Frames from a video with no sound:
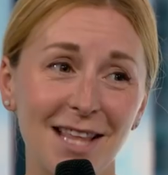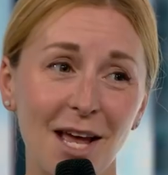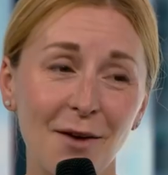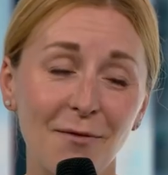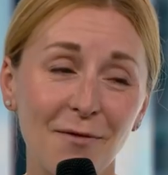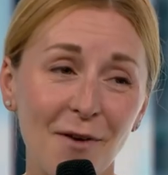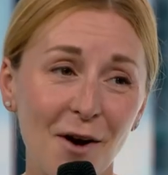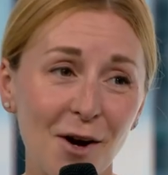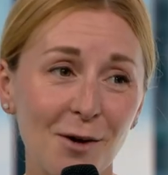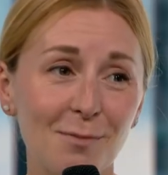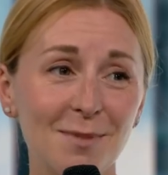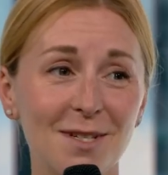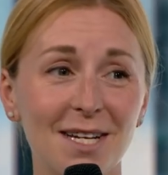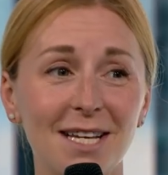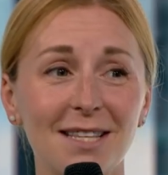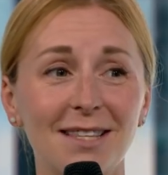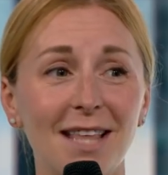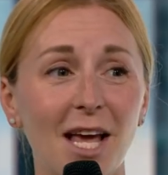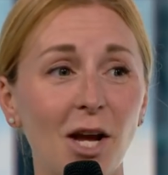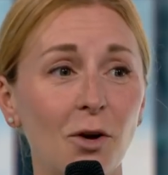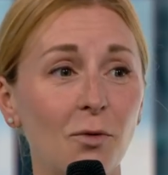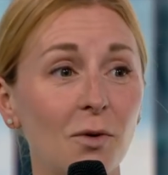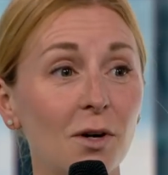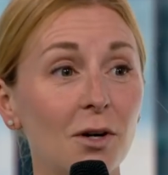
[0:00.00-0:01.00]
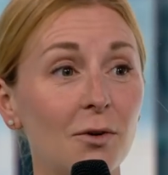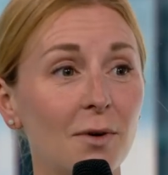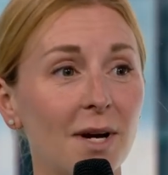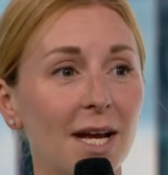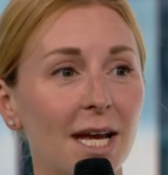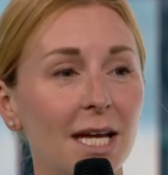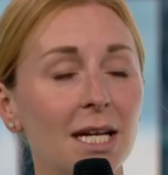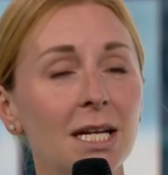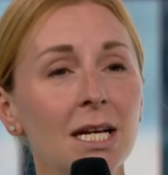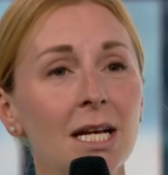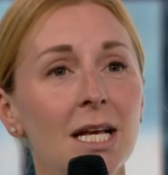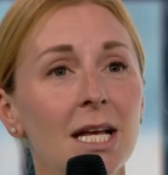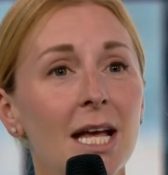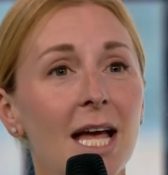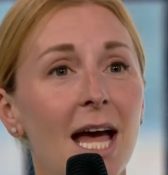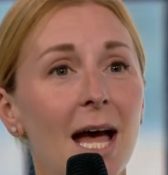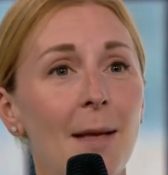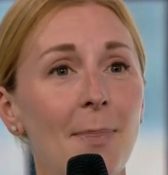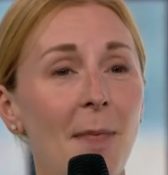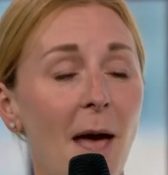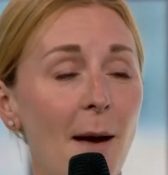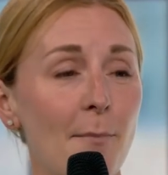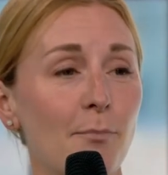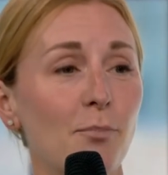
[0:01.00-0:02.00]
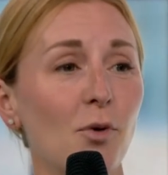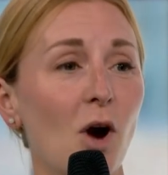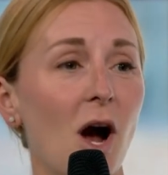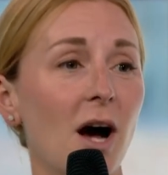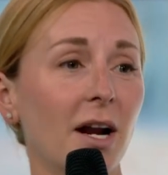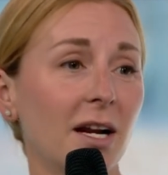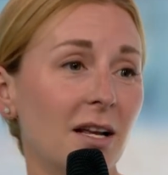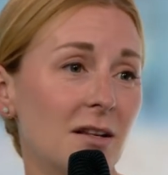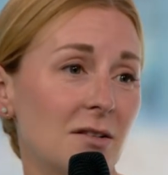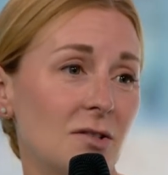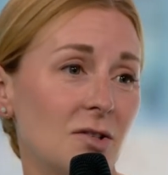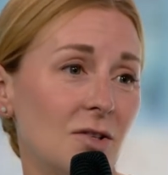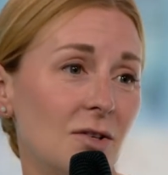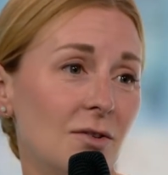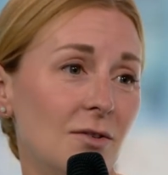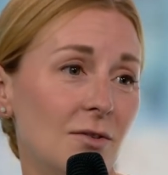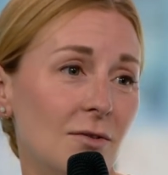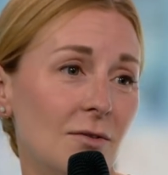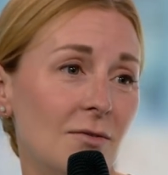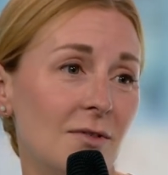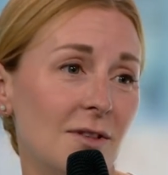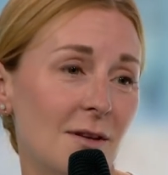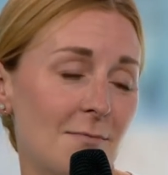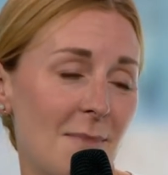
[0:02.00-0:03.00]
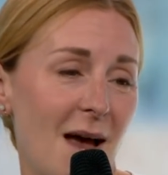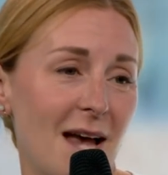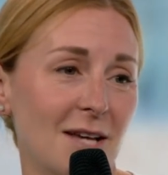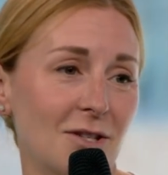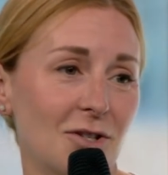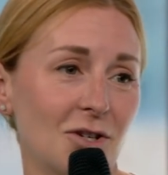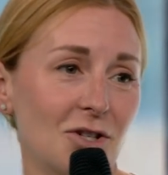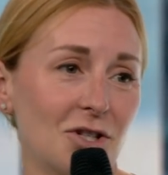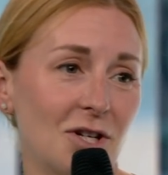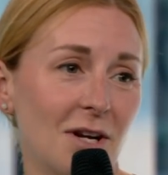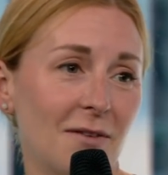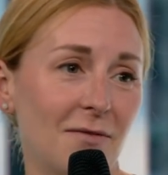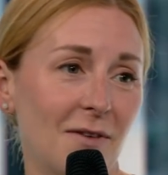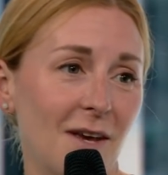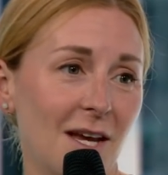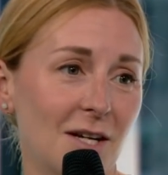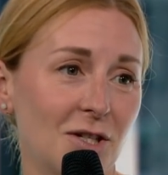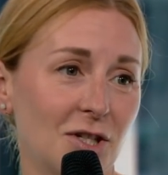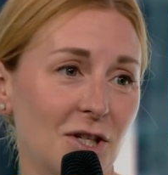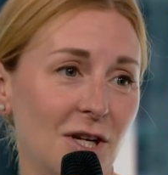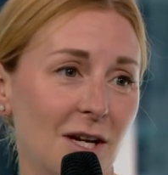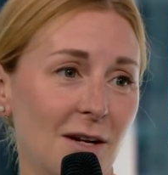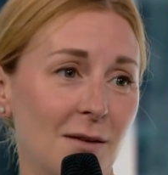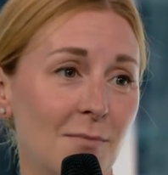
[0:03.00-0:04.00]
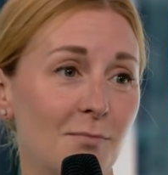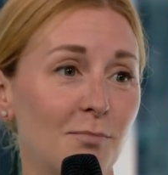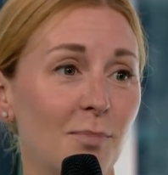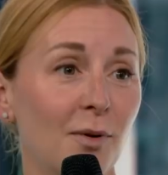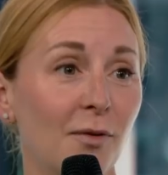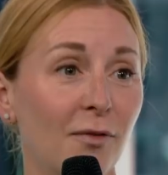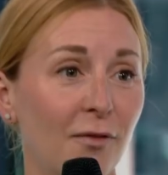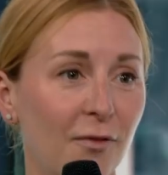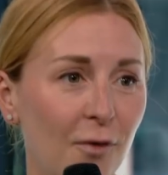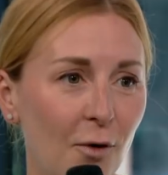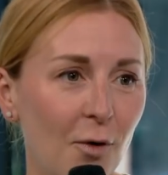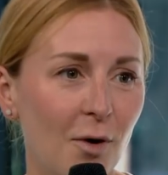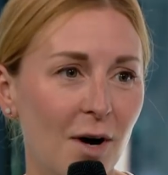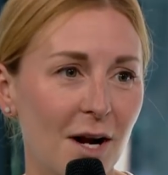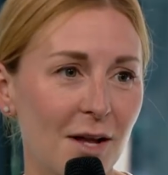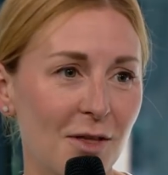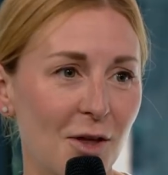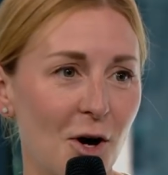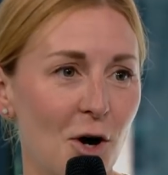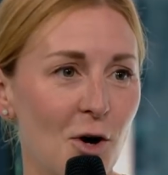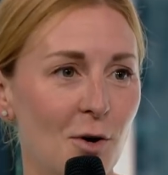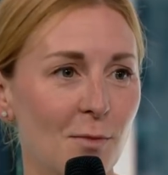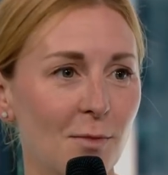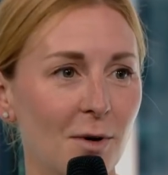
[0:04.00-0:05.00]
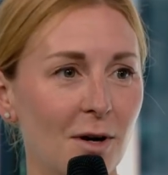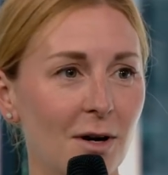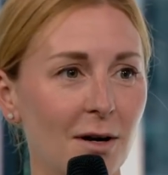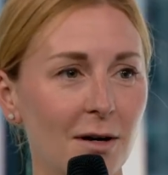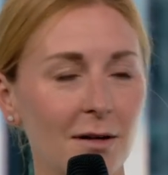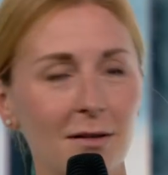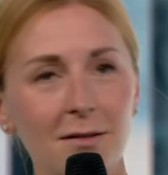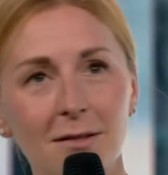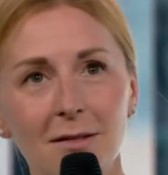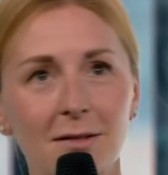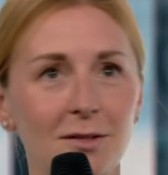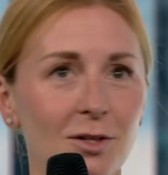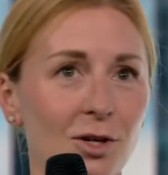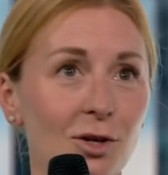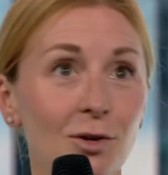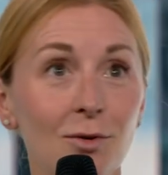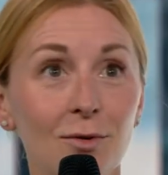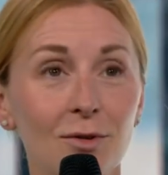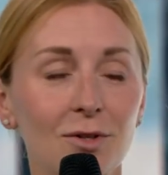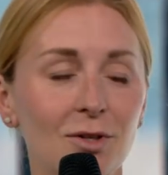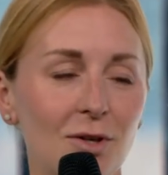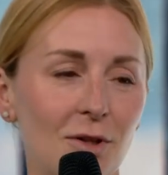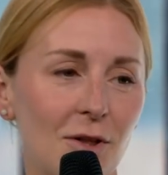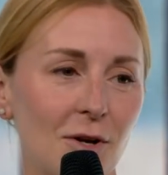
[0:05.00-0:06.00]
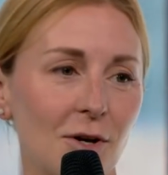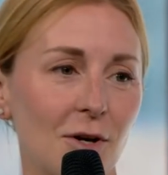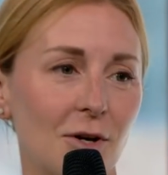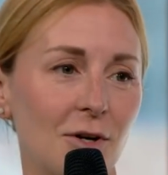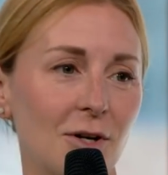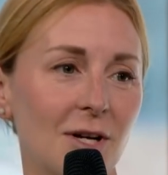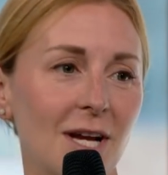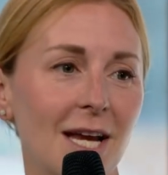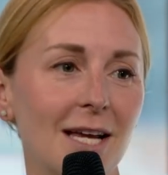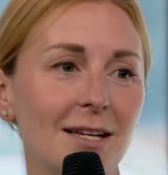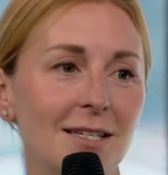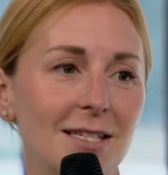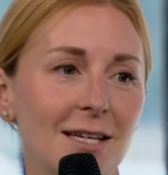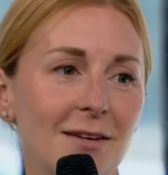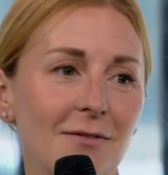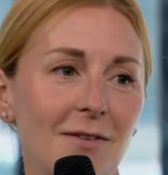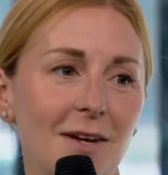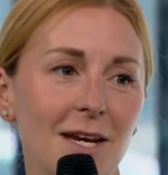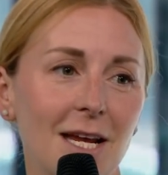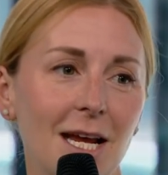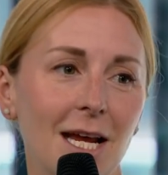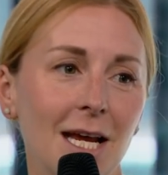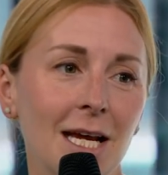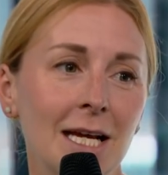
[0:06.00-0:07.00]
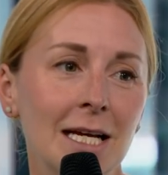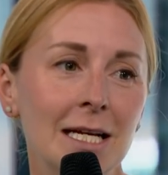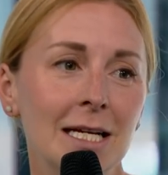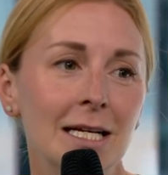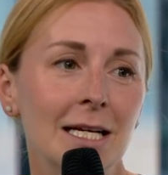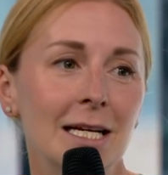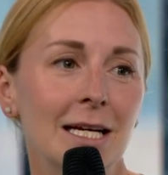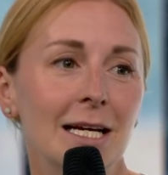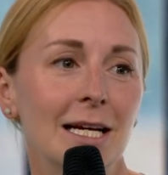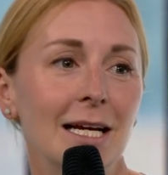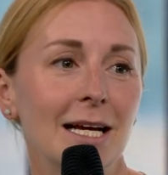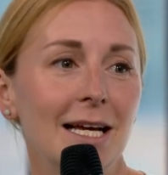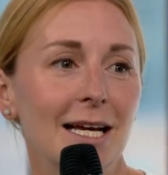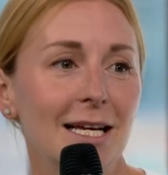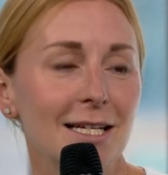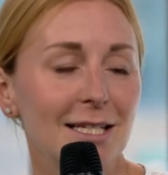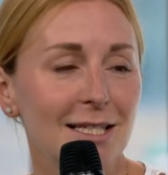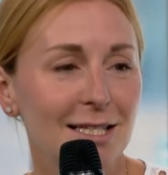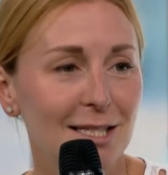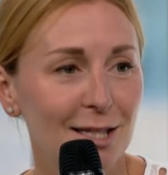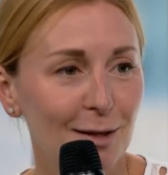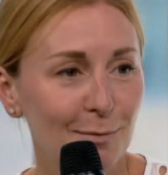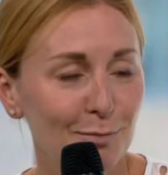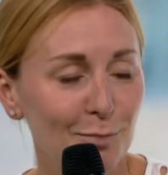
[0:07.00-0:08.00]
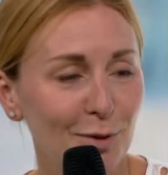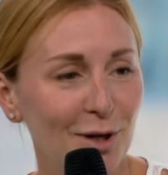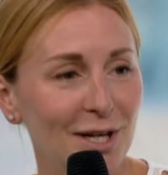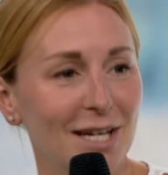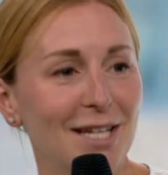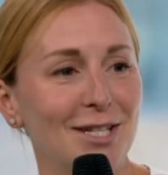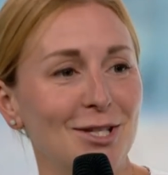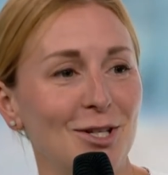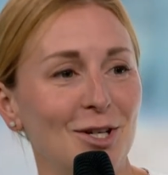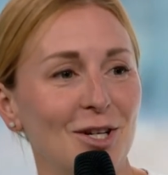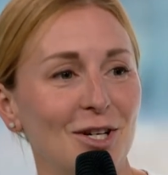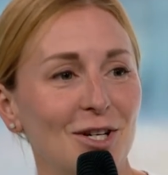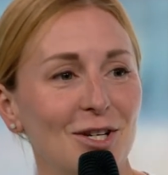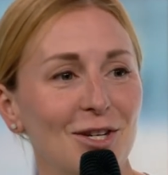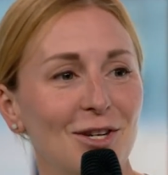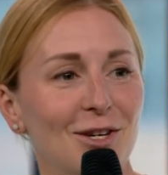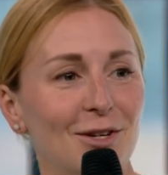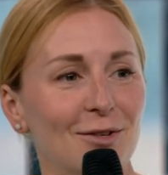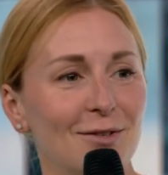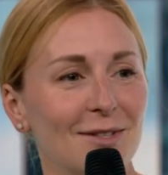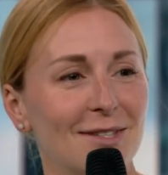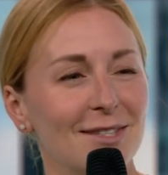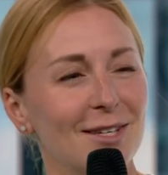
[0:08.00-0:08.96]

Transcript: that farmed it, that grew it, and that brought it to the MasterChef kitchen before the home cooks used their creativity to put it to good use.